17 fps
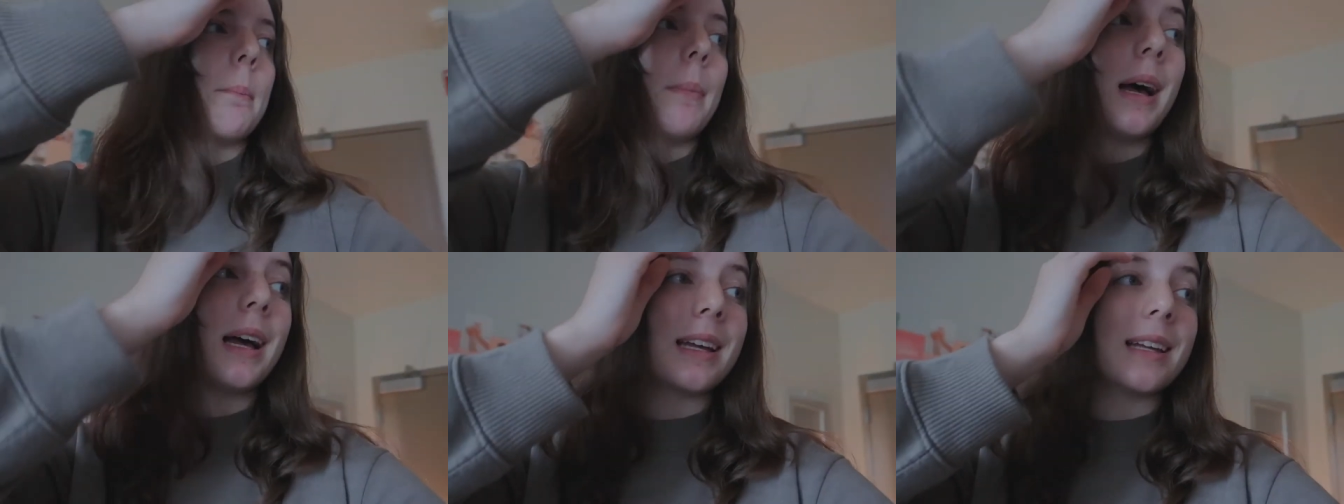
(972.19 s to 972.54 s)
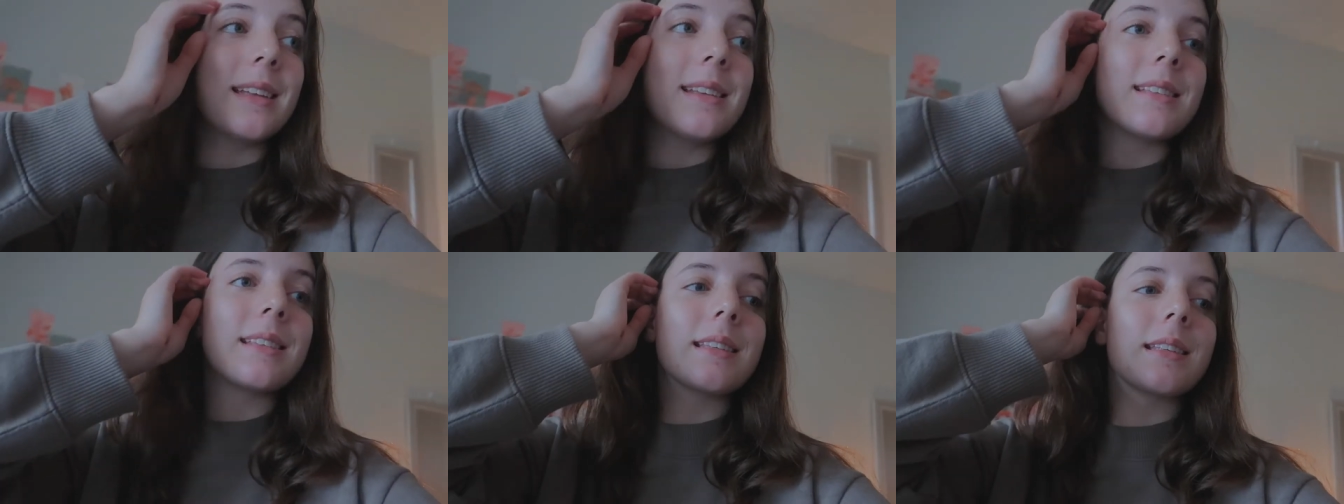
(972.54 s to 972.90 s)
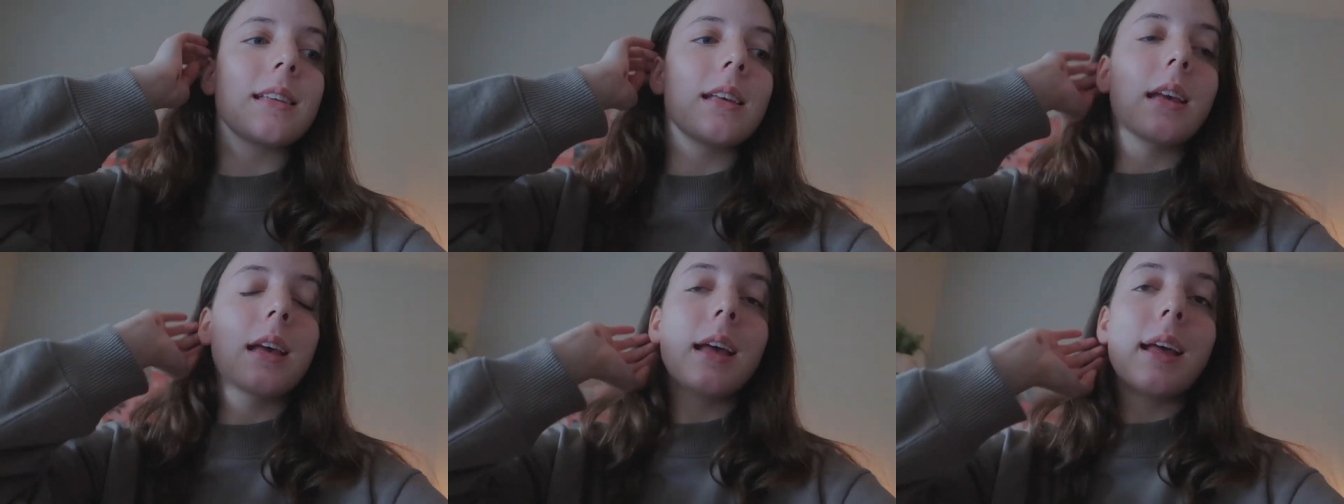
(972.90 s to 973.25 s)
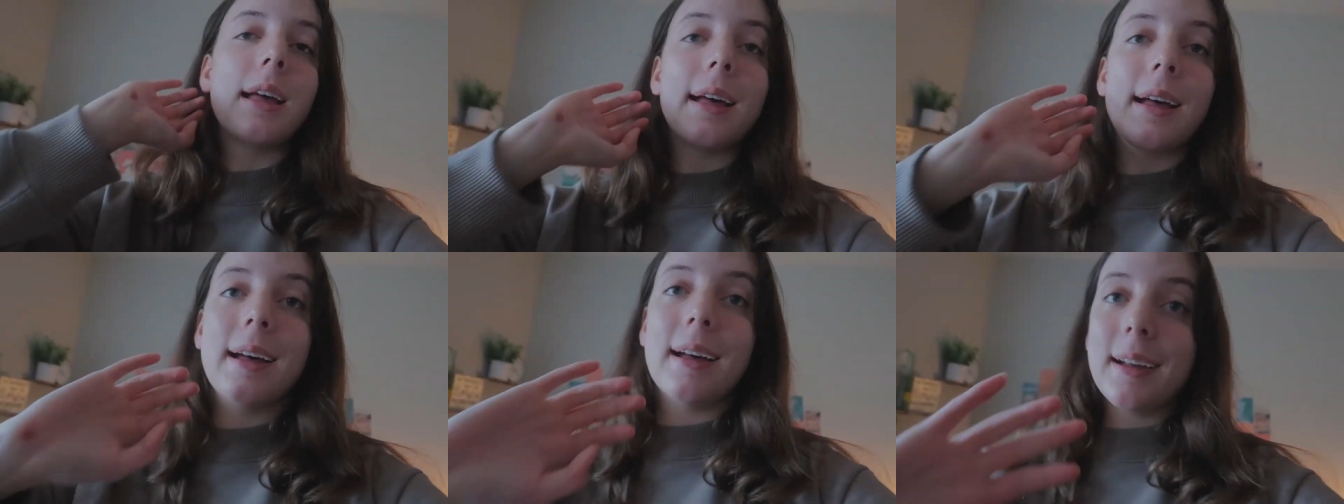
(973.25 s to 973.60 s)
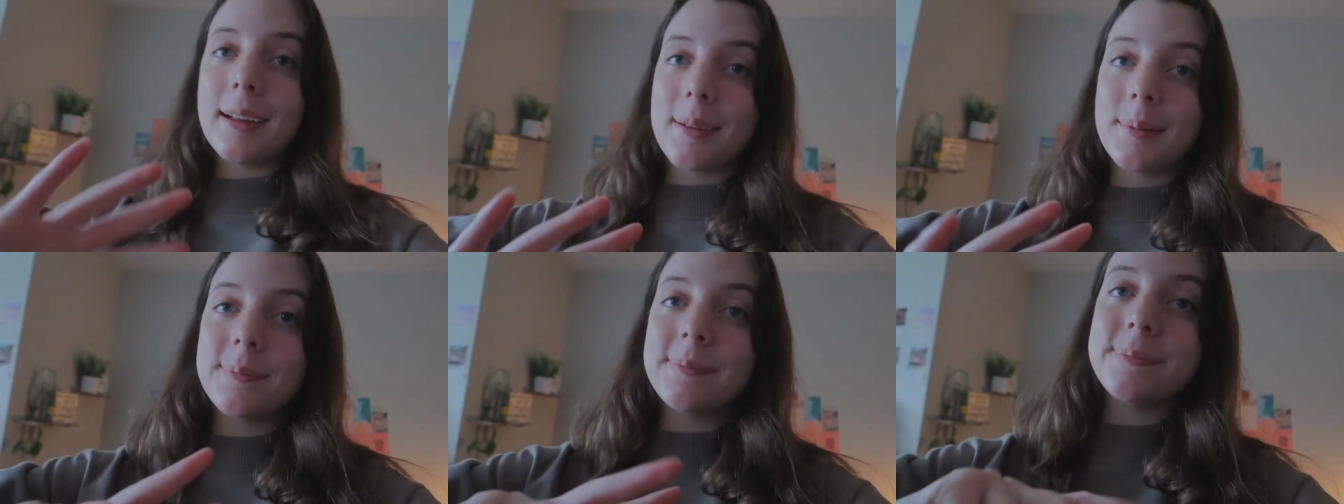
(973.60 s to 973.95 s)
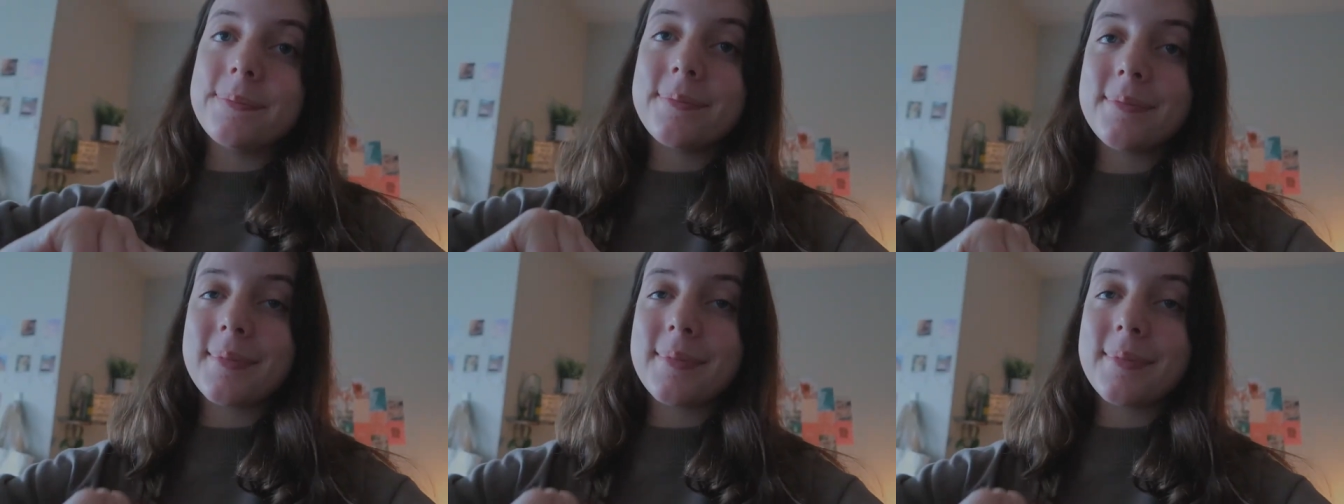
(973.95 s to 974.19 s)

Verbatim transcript: But um,